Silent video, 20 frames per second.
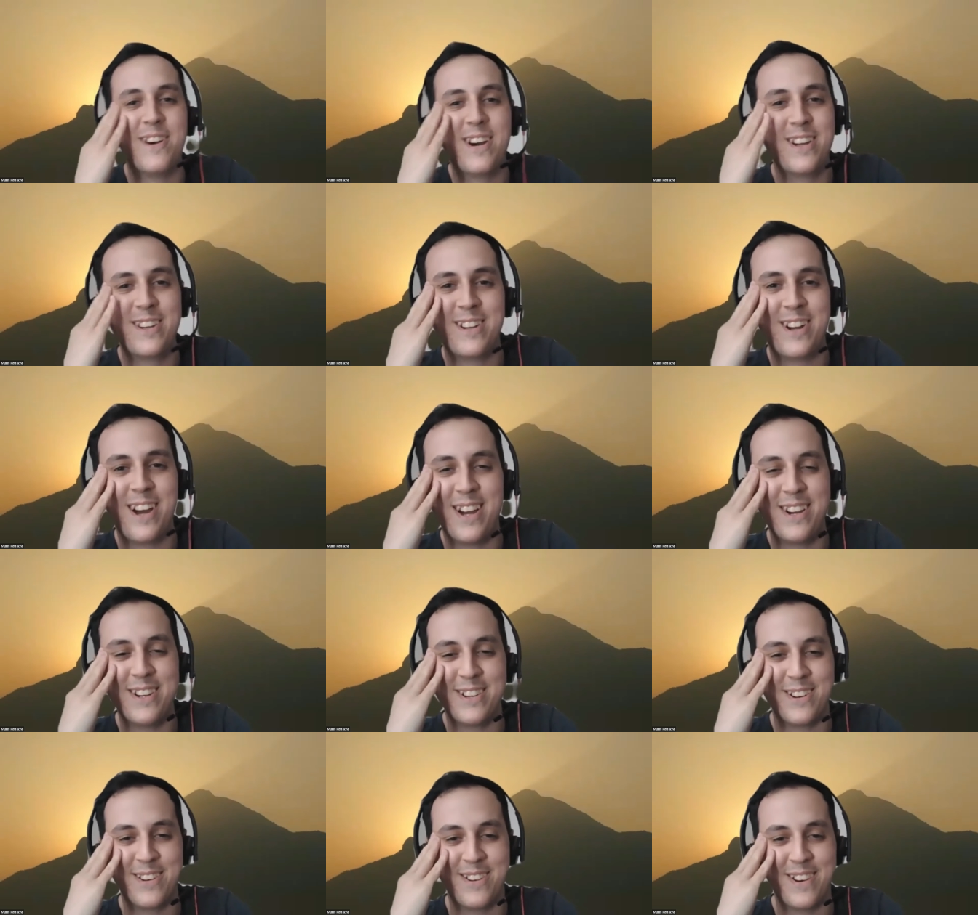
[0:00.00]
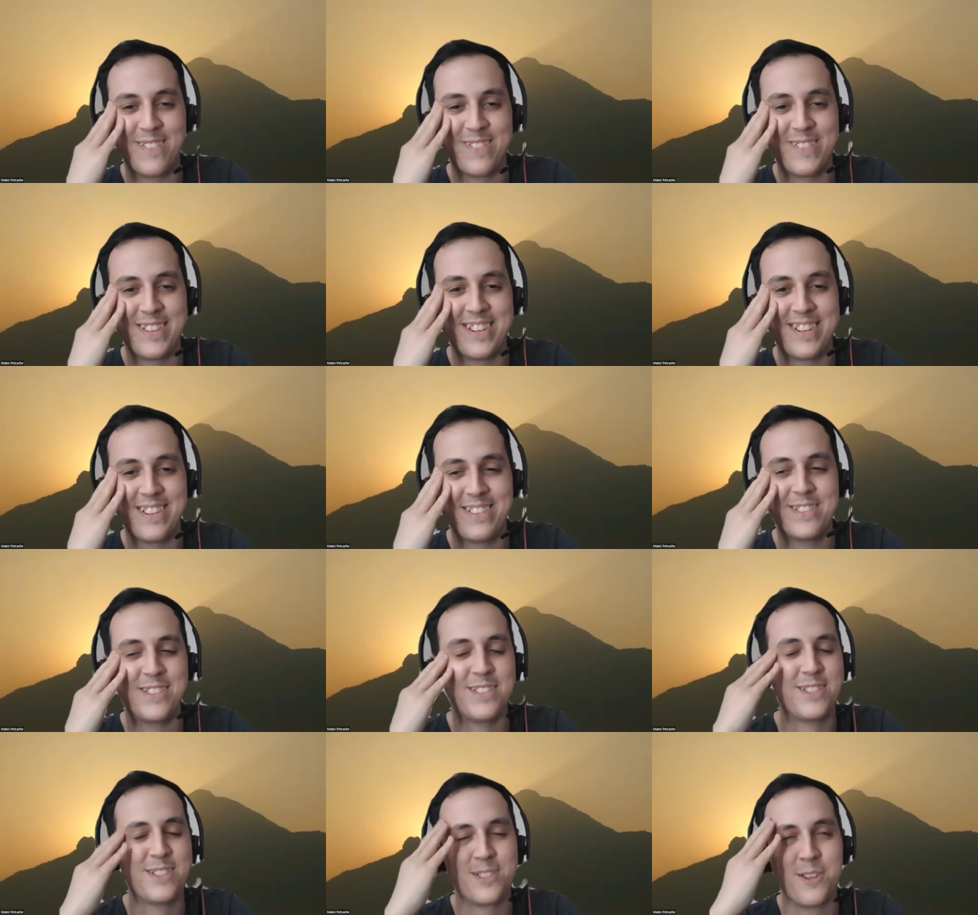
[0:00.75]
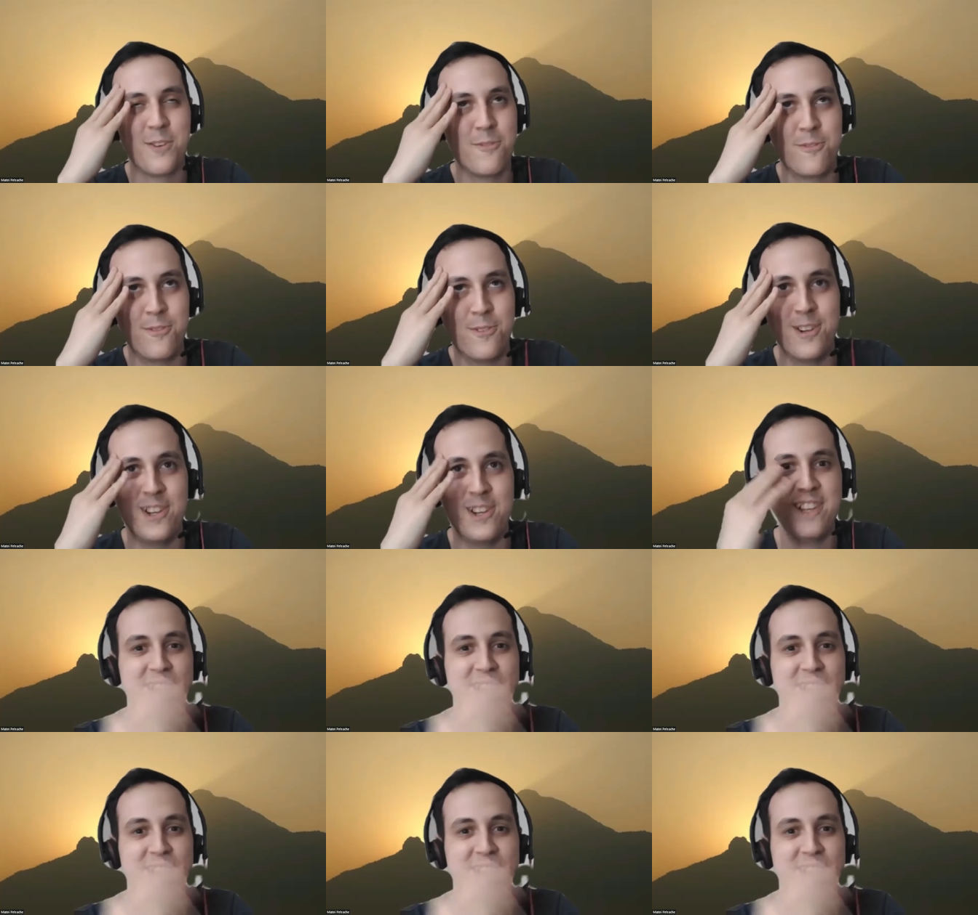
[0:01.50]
I don't know. I mean, I'm just so foolish.